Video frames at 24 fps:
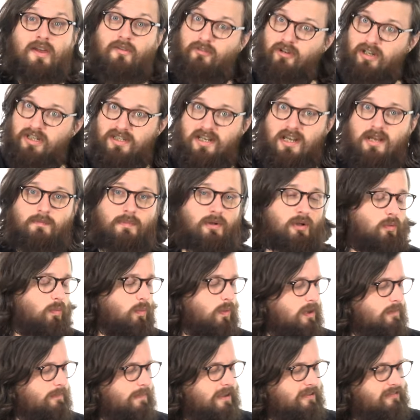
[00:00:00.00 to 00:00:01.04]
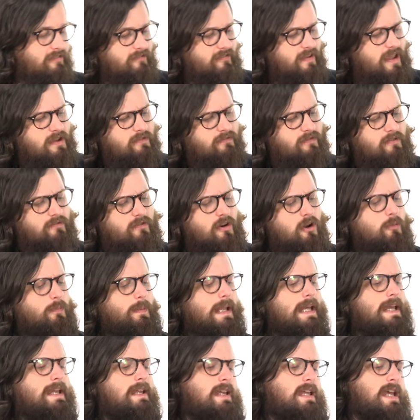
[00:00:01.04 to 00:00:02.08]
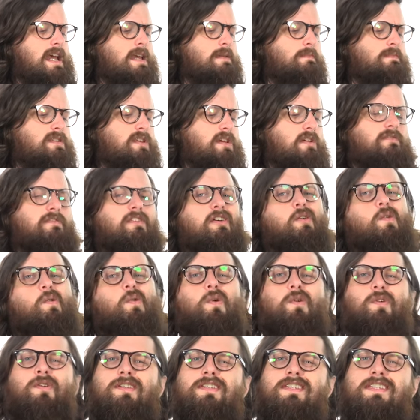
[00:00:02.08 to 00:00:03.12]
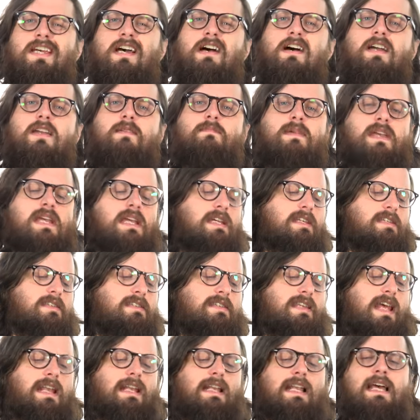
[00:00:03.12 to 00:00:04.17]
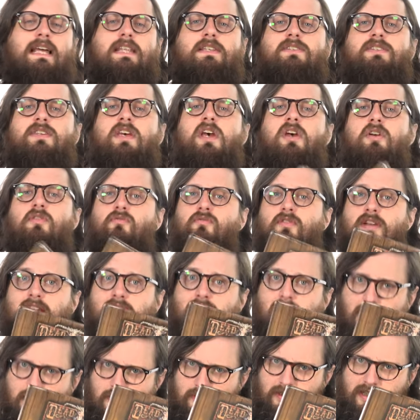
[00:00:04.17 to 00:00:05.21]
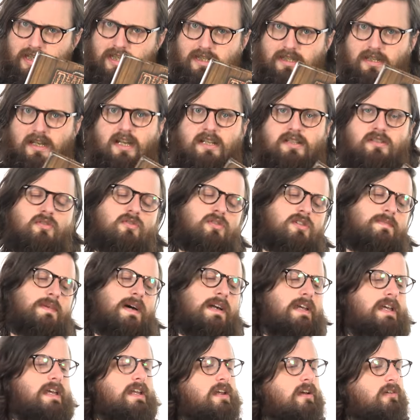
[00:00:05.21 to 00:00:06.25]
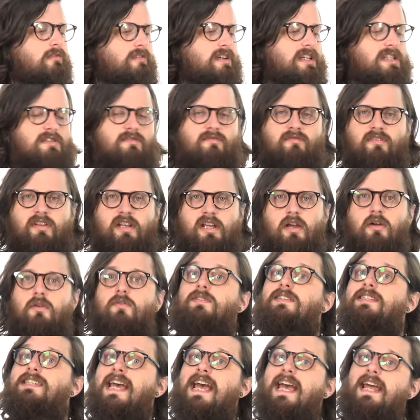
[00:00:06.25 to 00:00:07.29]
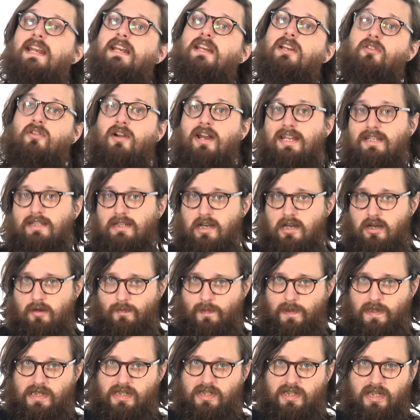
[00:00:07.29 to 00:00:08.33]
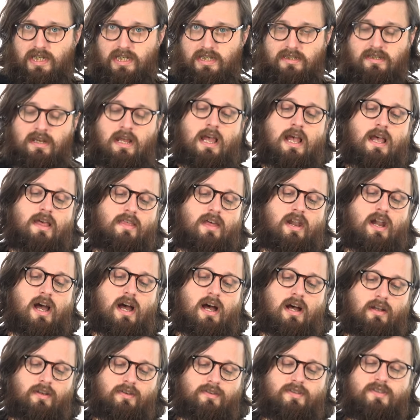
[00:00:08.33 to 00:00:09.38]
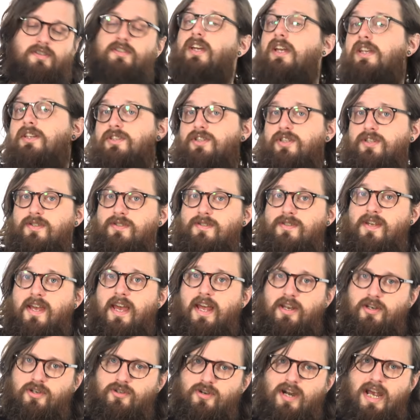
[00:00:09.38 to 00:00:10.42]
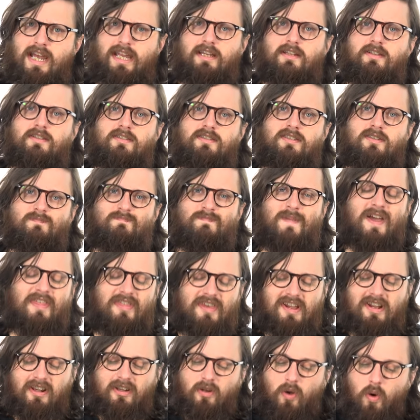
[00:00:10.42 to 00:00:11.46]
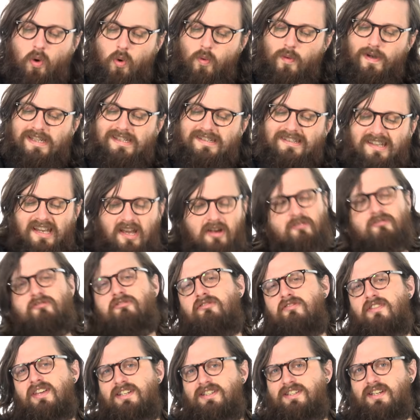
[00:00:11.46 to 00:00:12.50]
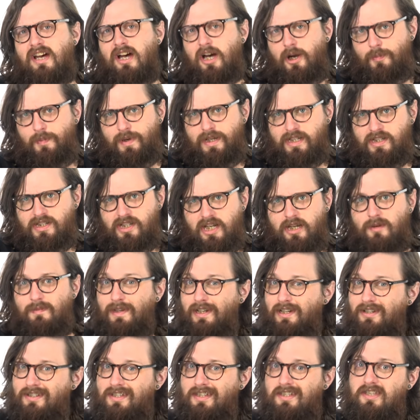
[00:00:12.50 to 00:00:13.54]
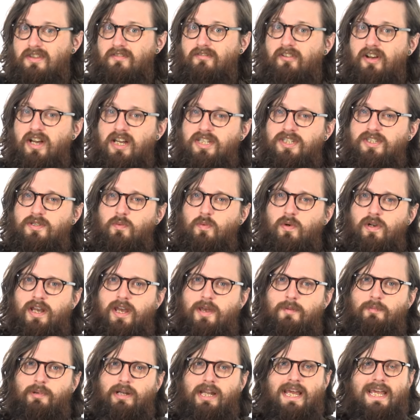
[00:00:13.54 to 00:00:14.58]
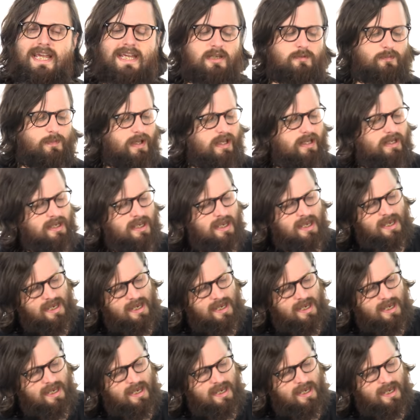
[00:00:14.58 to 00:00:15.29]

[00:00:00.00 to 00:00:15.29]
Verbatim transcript: For example, one of my favourite role-playing games of all time is Deadlands Reloaded. I talked about it in a recent video, 10 Great RPGs That Aren't Dungeons and Dragons. I think I'll always love this RPG because it's the first one I played, but